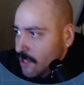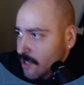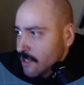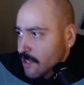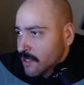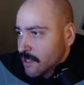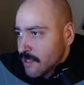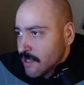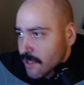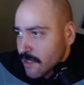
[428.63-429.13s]

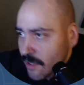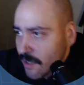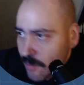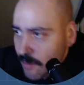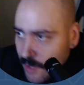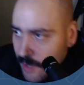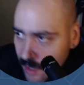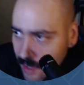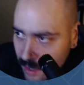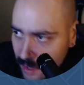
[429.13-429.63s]
So let
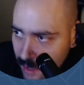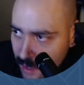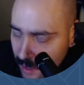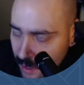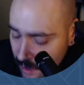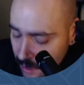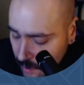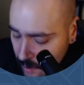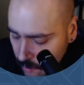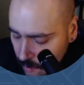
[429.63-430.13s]
me
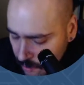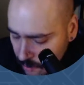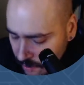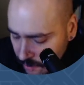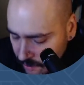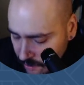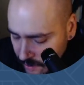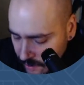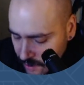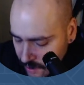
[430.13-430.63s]
briefly
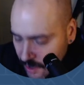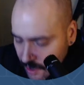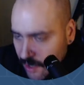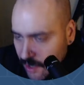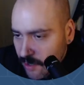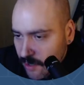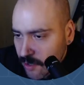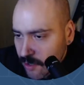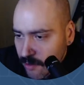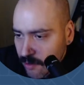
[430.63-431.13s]
toggle
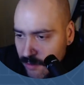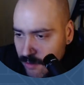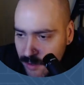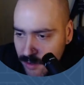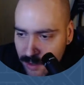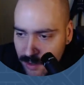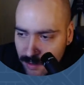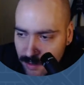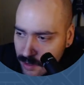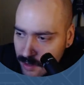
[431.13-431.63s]
over to
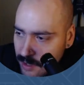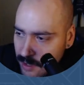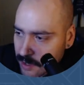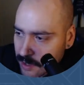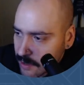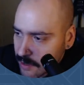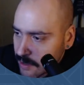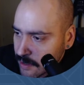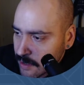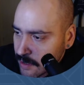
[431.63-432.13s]
the
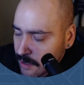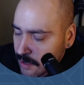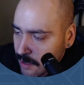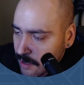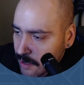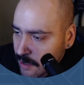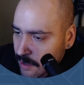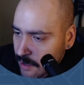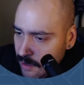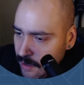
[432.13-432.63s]

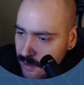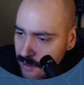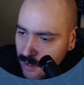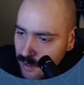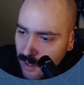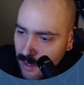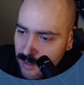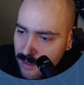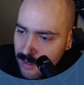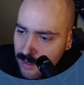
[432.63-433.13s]
docs
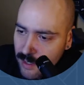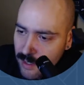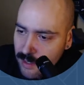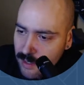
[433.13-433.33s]
again.